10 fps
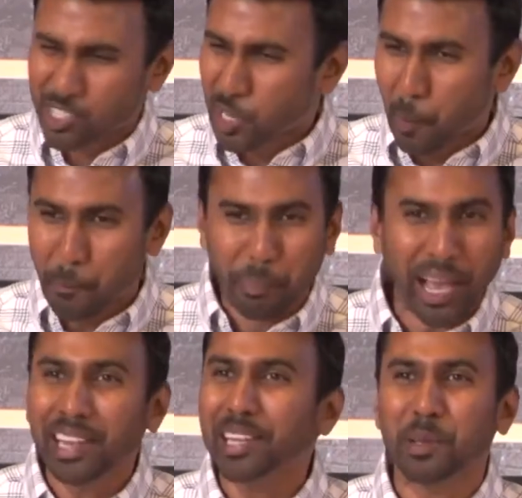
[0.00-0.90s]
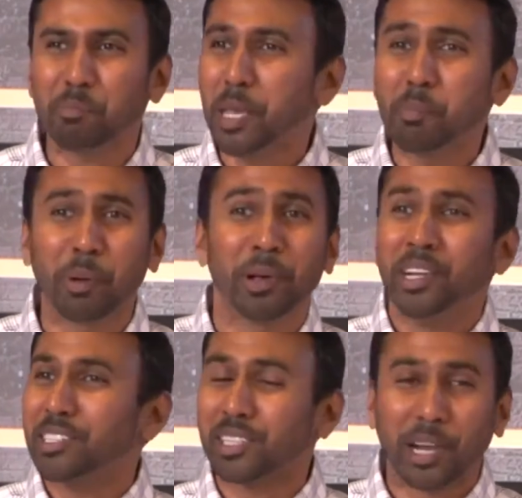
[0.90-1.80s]
just compelling people
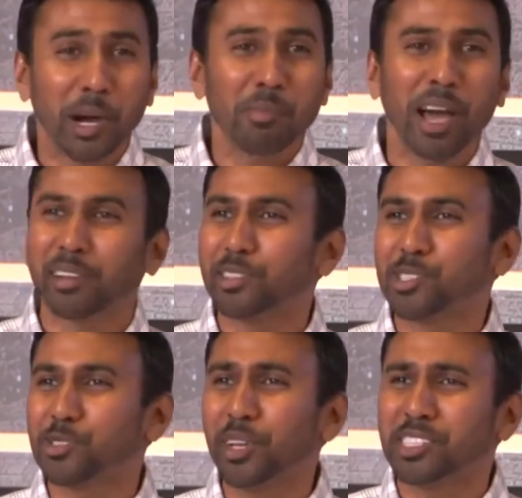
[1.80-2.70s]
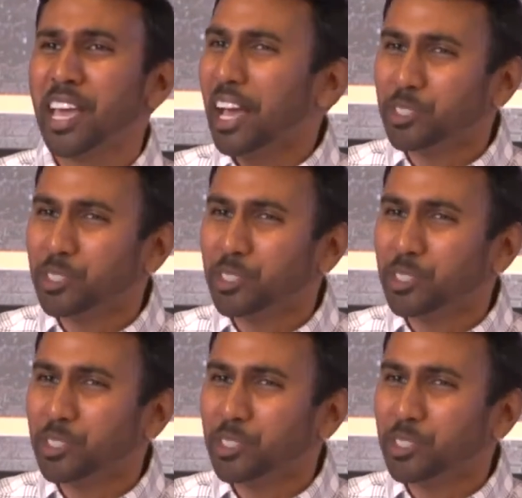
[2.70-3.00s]
to come out of the streets